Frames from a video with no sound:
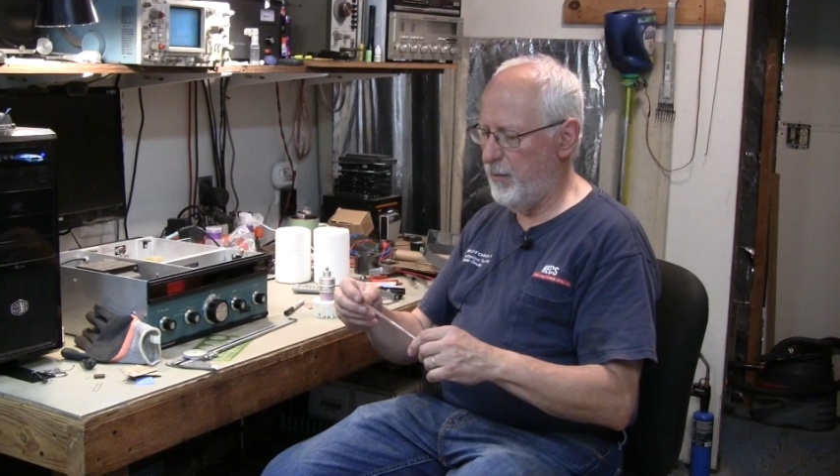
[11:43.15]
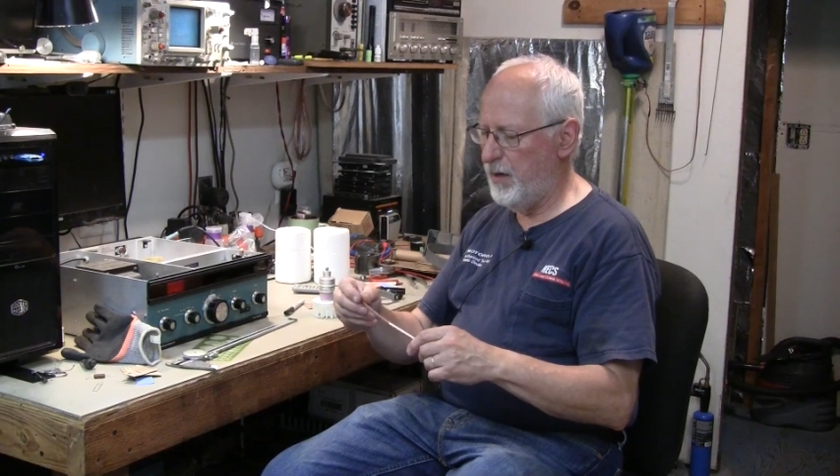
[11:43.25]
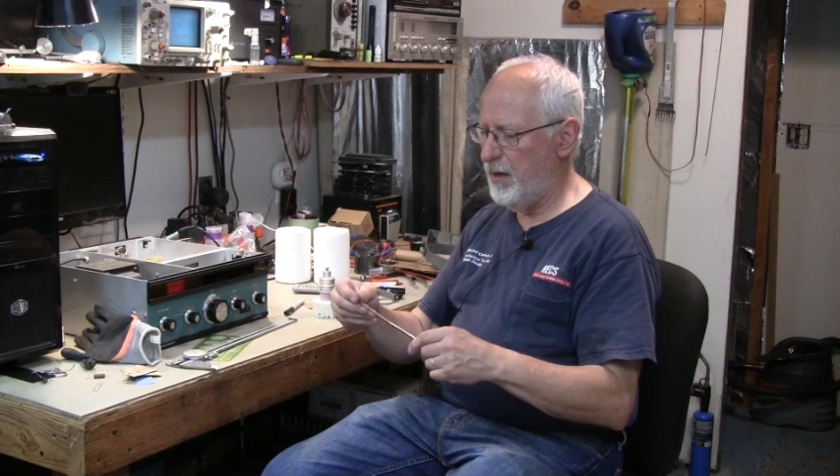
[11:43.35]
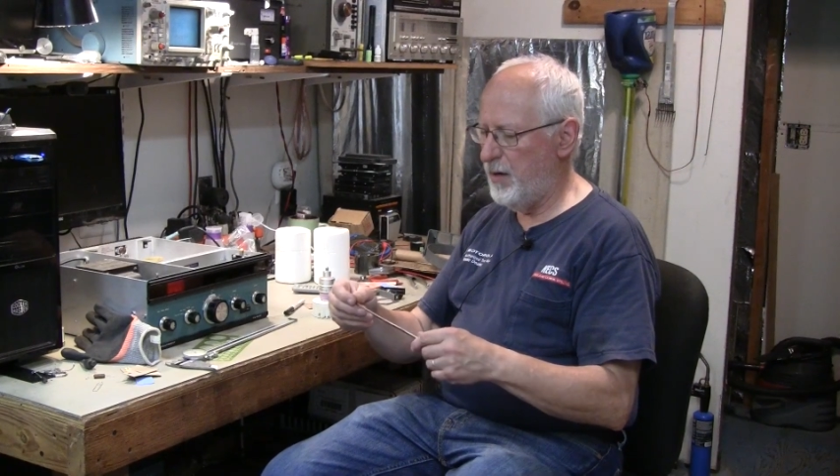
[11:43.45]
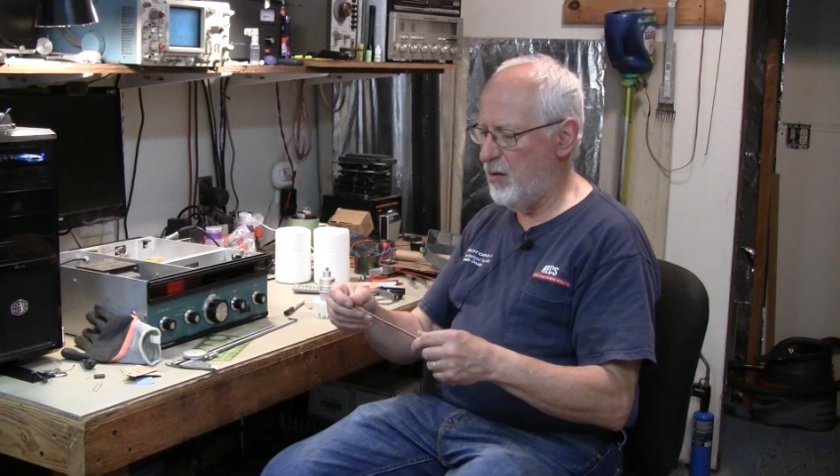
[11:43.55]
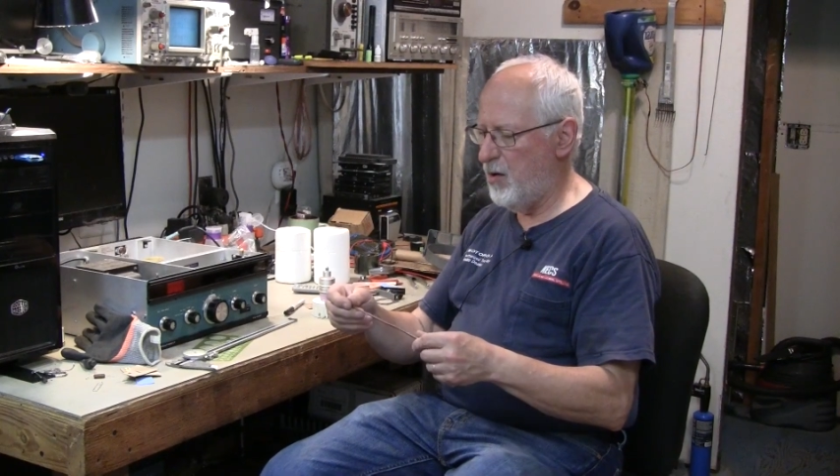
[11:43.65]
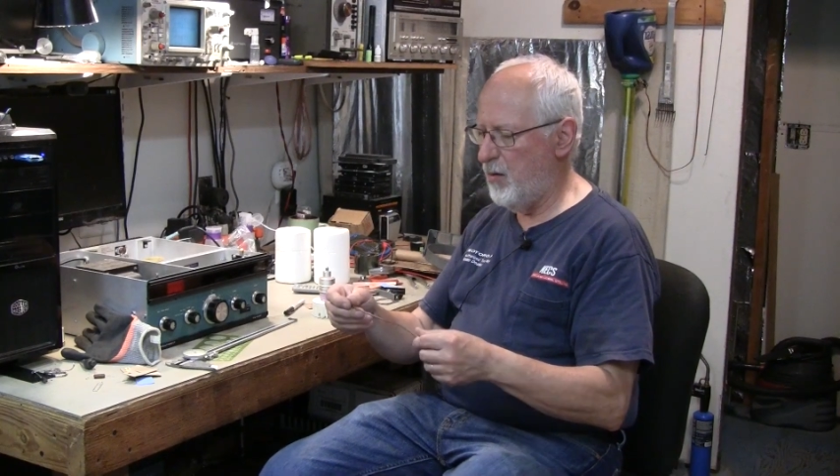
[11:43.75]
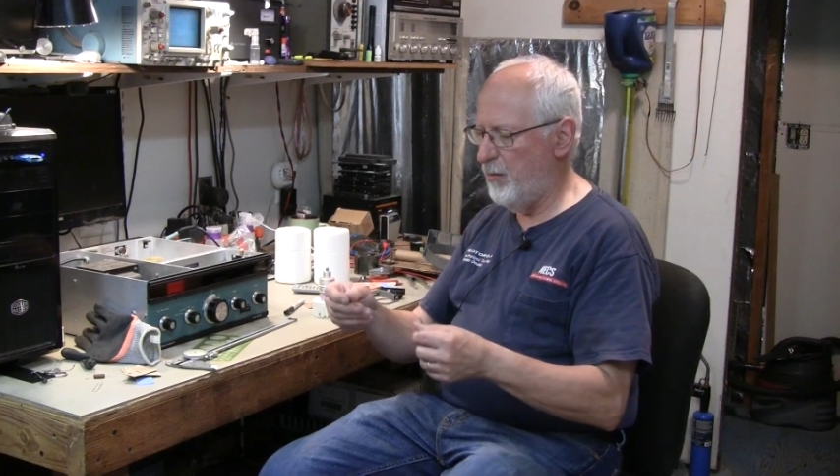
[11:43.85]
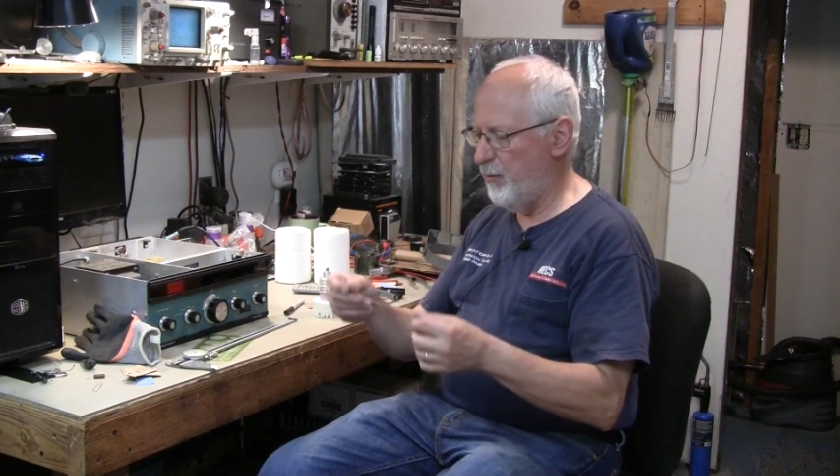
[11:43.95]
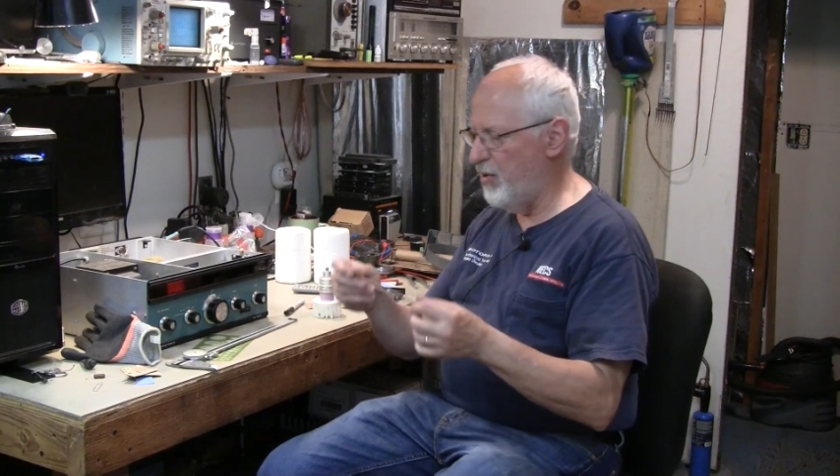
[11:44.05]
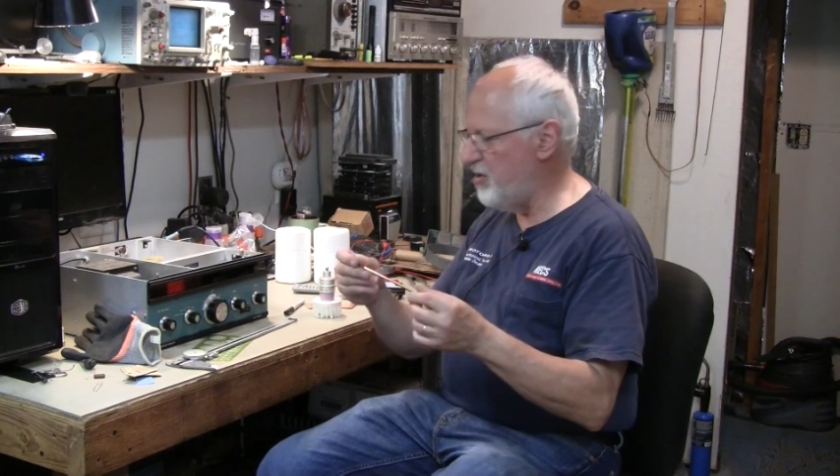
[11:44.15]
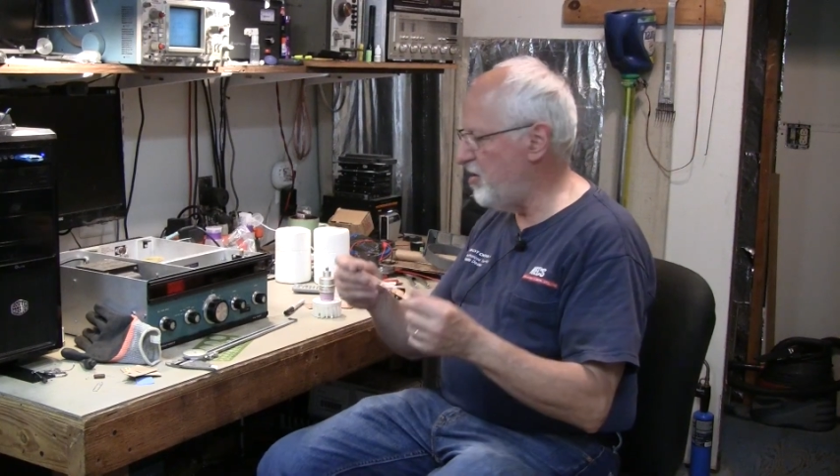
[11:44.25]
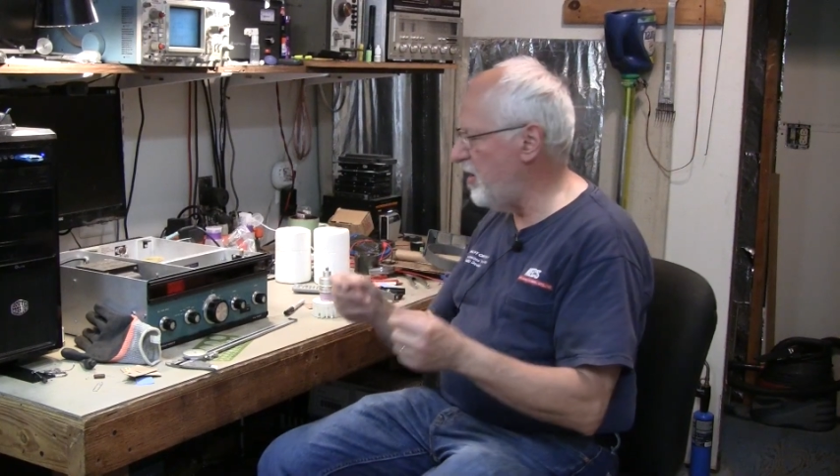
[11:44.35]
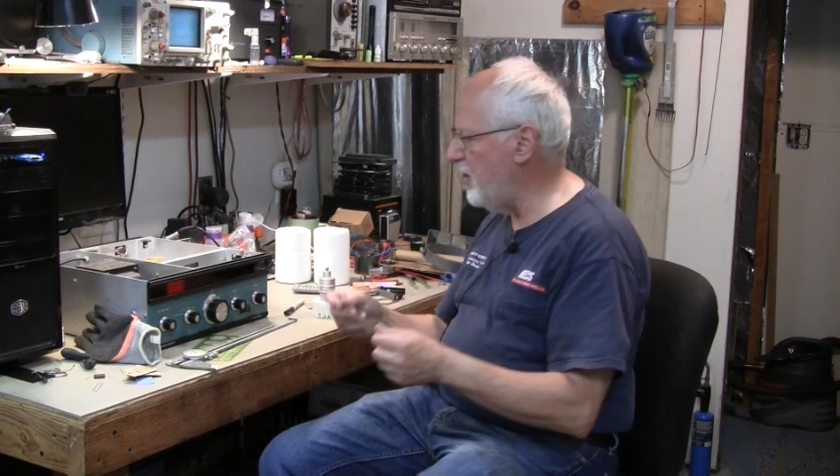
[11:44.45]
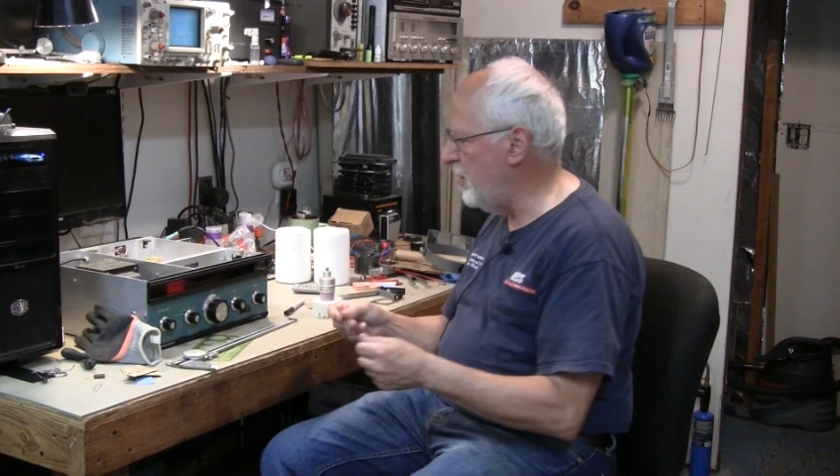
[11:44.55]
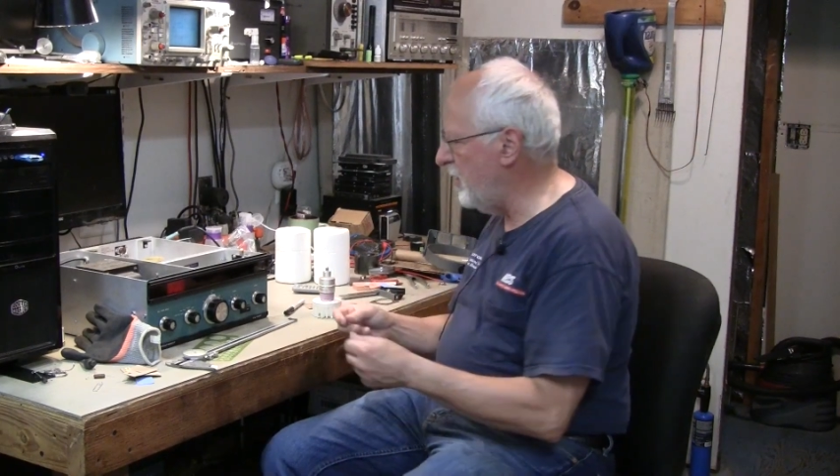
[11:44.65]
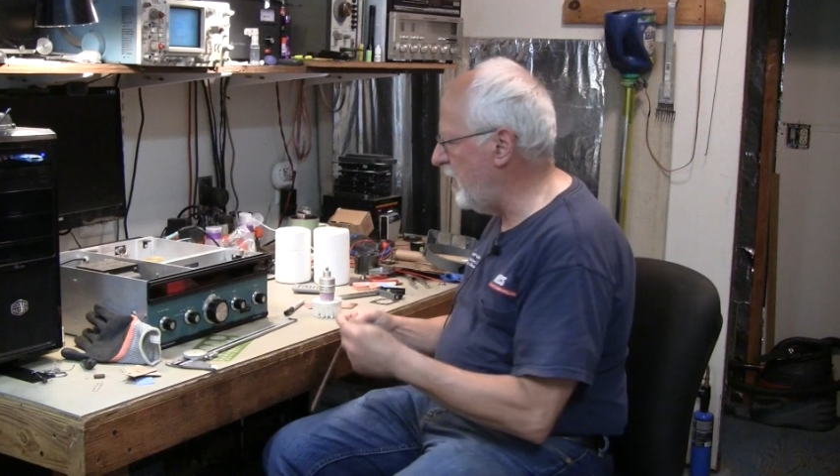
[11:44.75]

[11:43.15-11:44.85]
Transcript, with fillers: get it all pristine and